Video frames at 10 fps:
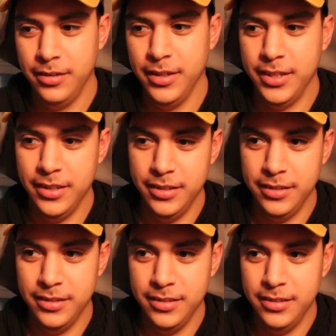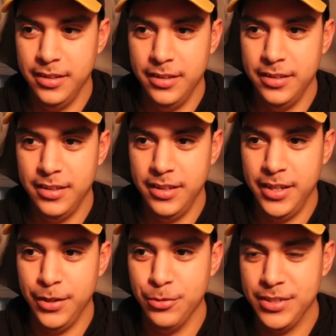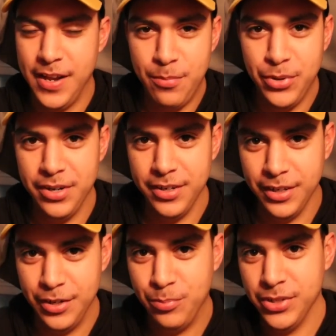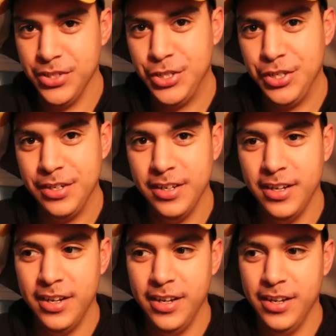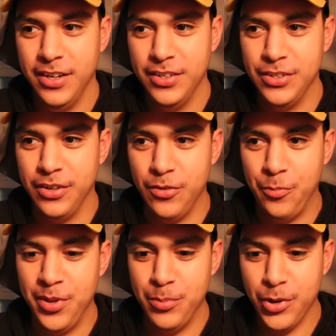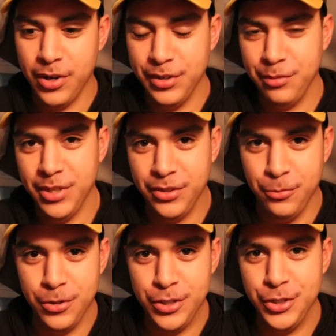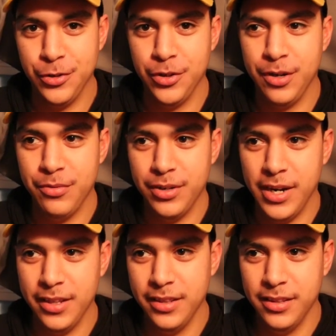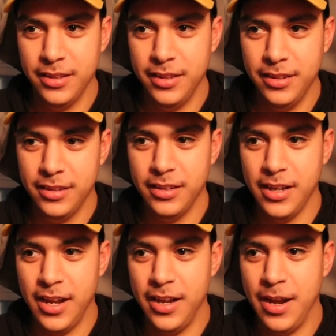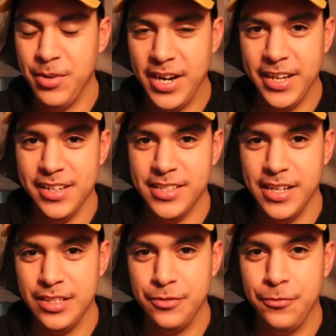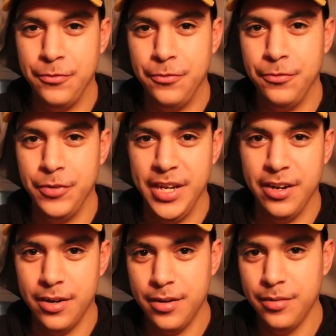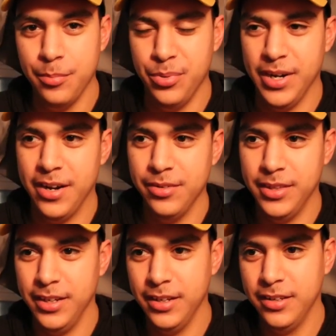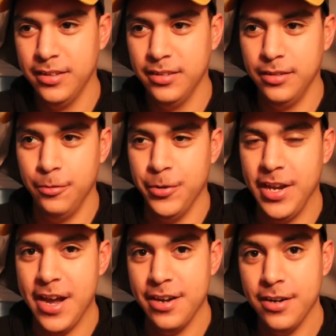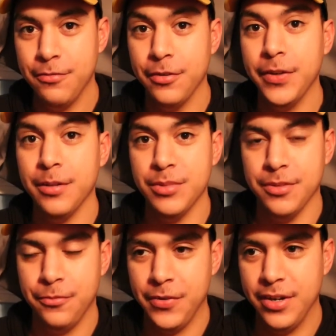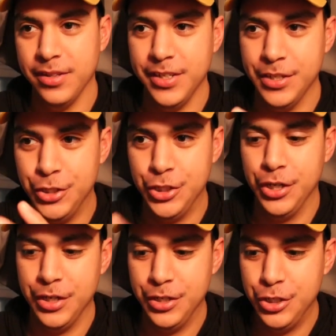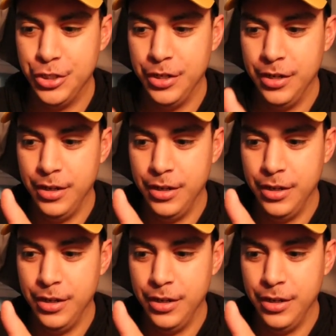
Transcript: He was not put in a good position. So people calling him like the worst Joker ever, I mean, I guess that's fair, but I don't think we got enough of him to fairly judge